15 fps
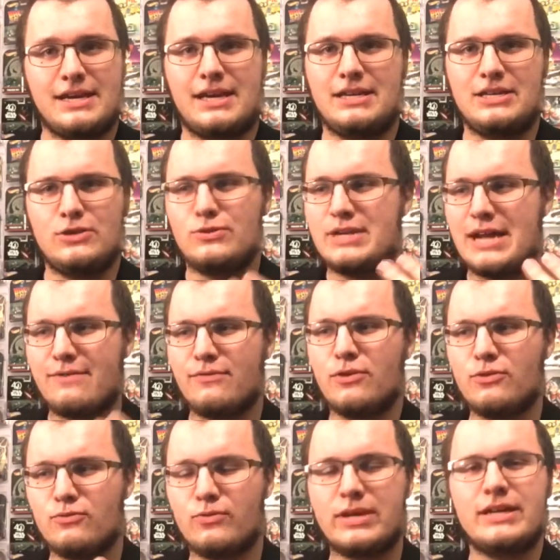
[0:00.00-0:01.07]
You
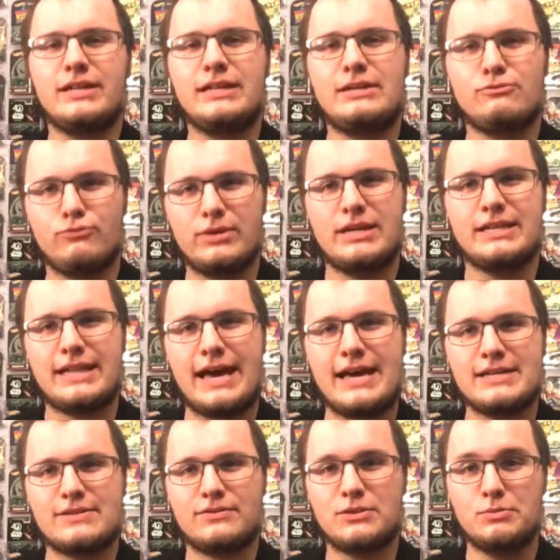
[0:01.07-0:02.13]
never really
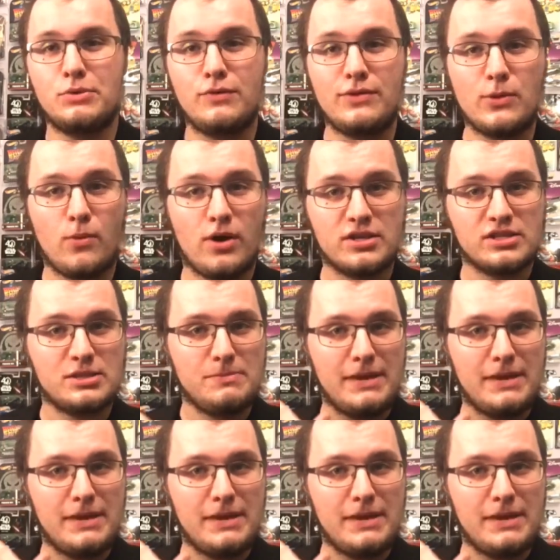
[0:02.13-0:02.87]
realize if the movie wants to